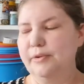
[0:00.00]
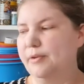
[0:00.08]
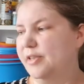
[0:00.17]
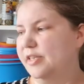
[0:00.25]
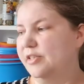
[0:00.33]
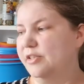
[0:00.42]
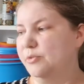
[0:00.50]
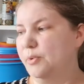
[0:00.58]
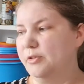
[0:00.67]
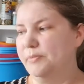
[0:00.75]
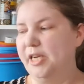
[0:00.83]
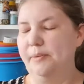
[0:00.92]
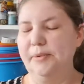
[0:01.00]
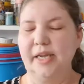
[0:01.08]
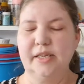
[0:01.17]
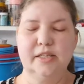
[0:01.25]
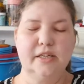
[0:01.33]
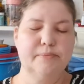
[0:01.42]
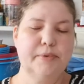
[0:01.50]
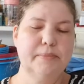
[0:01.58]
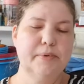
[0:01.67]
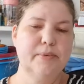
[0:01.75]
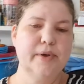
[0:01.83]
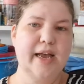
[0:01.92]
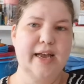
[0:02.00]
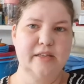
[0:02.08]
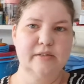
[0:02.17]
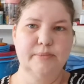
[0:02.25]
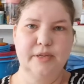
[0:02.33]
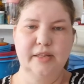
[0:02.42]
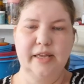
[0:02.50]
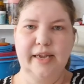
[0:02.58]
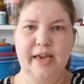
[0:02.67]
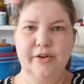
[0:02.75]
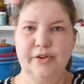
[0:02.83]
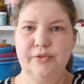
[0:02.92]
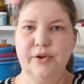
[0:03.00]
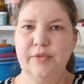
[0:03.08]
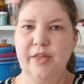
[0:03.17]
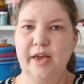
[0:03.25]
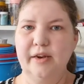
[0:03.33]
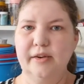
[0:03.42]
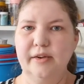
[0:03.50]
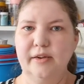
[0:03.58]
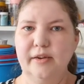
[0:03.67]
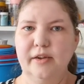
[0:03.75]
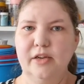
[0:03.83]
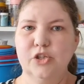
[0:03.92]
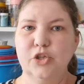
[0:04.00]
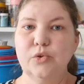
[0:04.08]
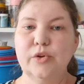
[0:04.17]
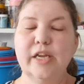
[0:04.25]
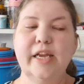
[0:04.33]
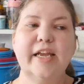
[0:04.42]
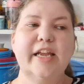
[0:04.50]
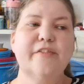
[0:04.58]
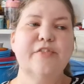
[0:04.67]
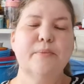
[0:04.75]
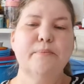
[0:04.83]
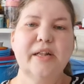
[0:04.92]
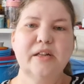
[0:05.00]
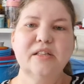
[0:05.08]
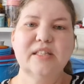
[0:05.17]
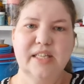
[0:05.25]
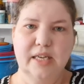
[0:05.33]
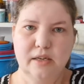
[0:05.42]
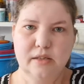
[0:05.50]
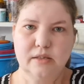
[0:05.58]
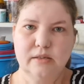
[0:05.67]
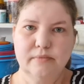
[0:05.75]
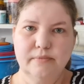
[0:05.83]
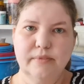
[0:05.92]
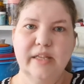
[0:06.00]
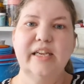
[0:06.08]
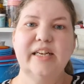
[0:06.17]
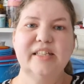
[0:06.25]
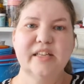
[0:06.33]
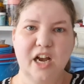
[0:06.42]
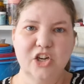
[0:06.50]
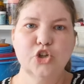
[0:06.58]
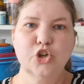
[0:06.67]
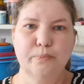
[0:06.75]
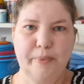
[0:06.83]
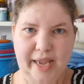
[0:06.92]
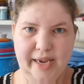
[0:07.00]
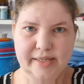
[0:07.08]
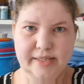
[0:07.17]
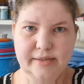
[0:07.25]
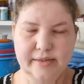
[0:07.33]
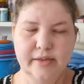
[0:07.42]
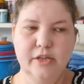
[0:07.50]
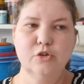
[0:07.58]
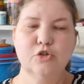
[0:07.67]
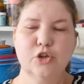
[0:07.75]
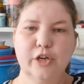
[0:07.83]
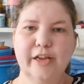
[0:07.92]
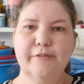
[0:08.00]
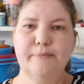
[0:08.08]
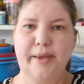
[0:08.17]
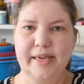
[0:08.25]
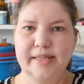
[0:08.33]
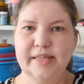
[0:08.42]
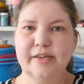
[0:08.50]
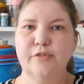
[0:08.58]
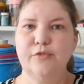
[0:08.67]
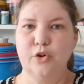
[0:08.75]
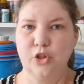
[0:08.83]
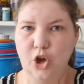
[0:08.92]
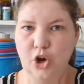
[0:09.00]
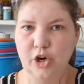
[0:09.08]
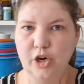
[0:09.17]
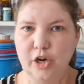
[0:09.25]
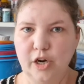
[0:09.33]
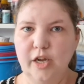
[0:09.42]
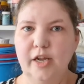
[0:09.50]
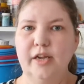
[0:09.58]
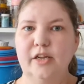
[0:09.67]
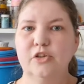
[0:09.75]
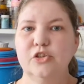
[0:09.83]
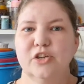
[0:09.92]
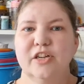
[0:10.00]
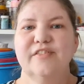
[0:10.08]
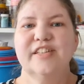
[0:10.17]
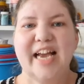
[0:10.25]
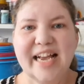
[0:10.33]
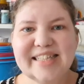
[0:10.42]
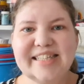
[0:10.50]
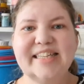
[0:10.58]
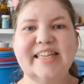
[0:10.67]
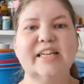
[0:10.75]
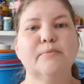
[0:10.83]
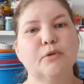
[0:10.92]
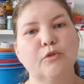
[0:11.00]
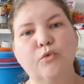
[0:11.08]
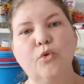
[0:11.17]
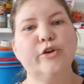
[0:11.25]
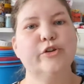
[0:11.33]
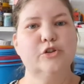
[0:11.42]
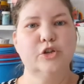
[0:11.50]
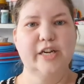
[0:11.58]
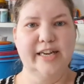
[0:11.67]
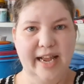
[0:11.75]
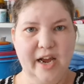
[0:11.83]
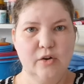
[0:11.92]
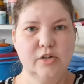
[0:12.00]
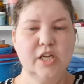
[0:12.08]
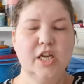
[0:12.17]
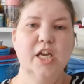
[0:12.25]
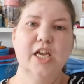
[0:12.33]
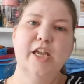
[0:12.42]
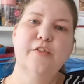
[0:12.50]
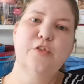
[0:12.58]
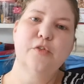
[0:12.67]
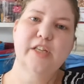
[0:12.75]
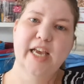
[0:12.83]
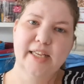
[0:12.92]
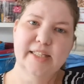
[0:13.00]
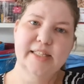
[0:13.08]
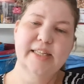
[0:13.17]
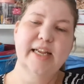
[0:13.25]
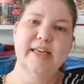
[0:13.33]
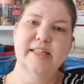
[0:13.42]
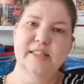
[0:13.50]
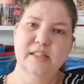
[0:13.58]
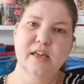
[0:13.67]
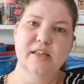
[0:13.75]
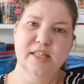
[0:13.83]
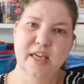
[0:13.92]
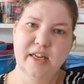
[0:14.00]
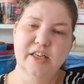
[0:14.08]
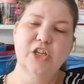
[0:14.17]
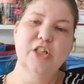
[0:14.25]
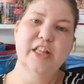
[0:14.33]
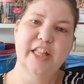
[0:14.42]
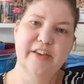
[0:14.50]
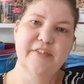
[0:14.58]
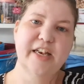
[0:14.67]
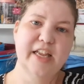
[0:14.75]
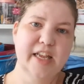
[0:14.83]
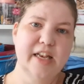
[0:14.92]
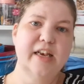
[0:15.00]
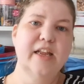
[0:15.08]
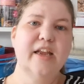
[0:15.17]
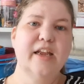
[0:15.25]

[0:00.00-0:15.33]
This is supposed to be cupcakes. People will ask me, like, how do you know that? Dude, if the middle sinks, it is underbaked. You should have baked it for longer. You should have tested it before you took it out. If you test it and it's not done, leave it in.